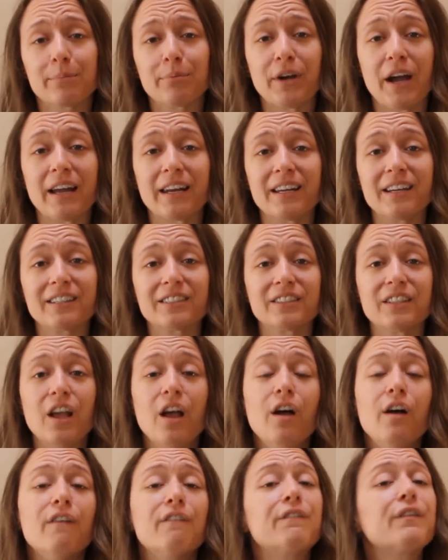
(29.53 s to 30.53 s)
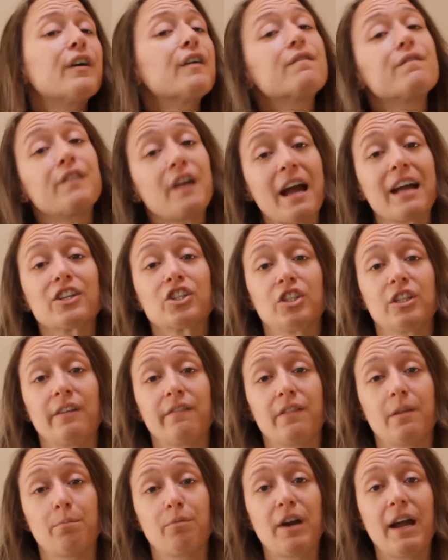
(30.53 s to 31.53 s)
products for a fraction
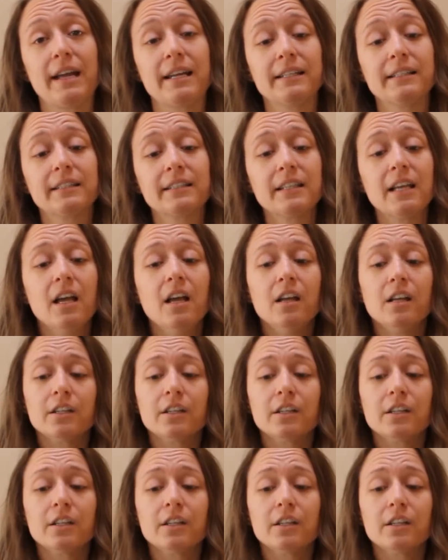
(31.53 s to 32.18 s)
of the price.